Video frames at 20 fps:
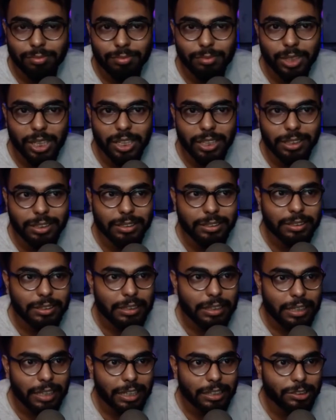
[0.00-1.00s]
right?
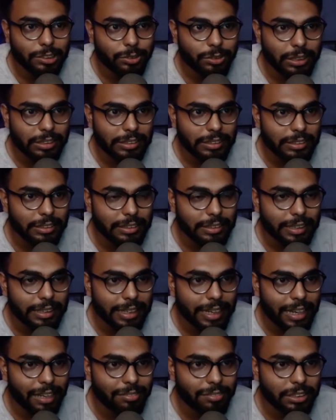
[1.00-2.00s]
As you can see, they
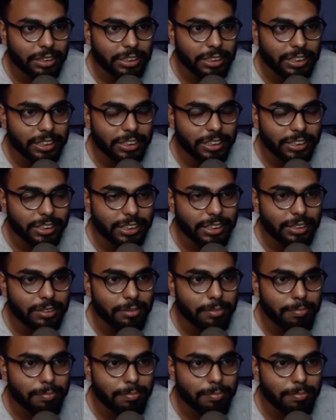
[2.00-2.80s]
have integrated